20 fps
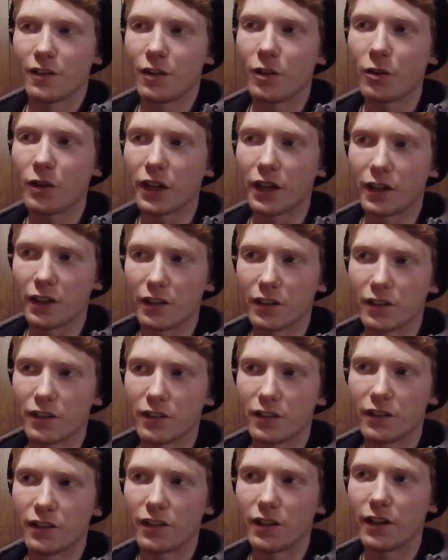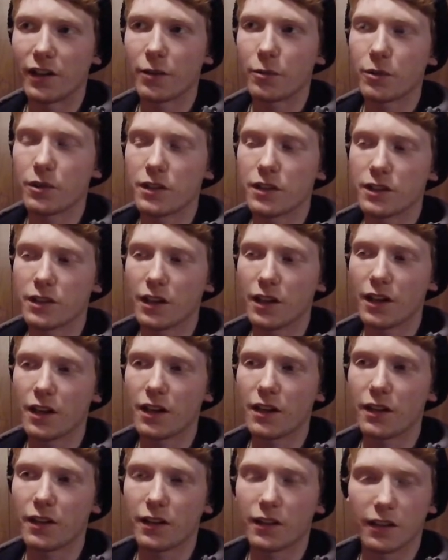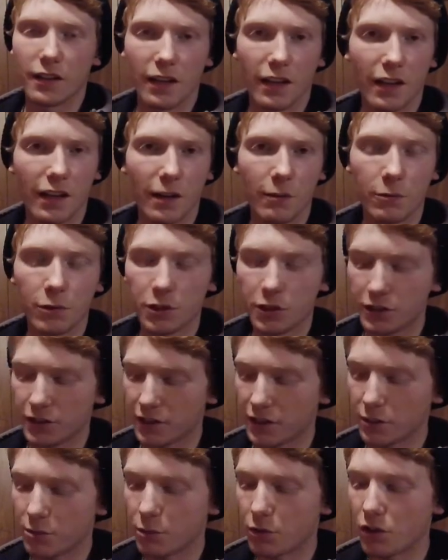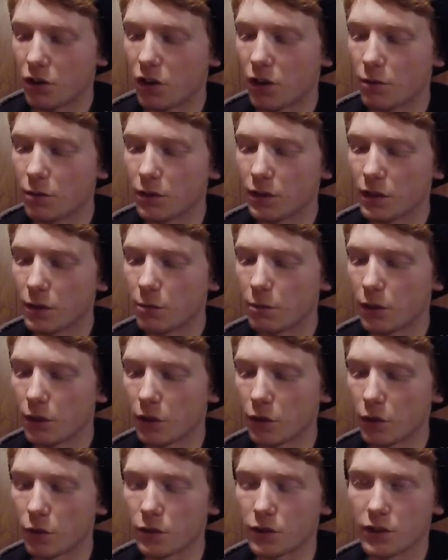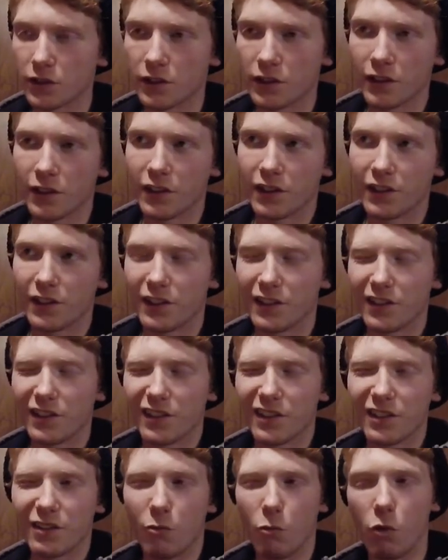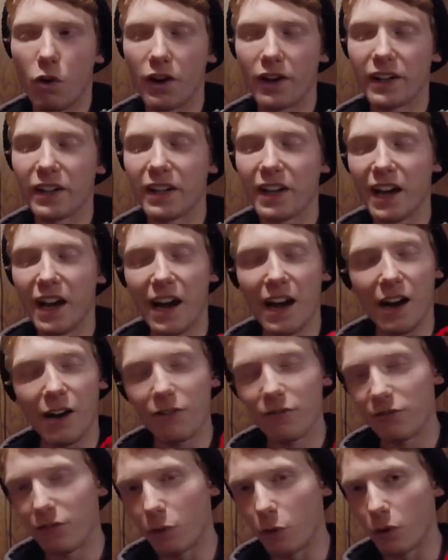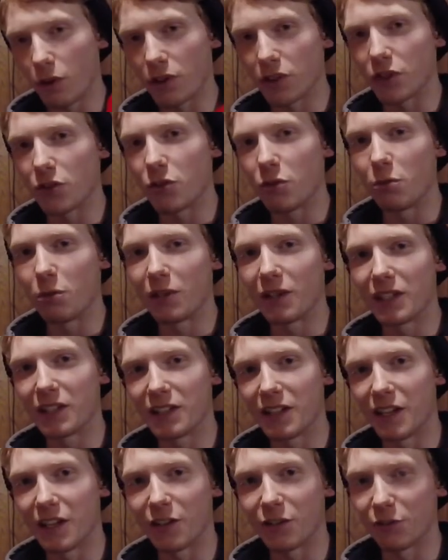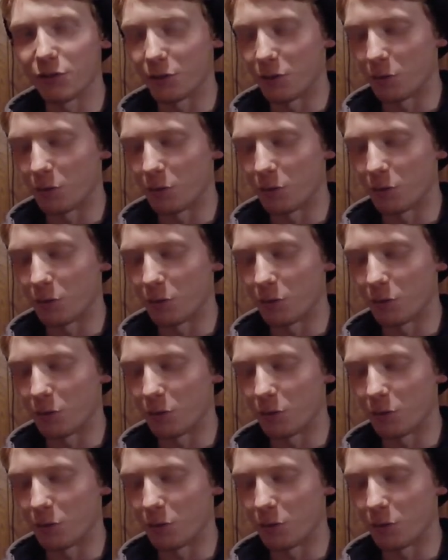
Okay, I would say that the camera is probably about 1.5 or 2 PlayStation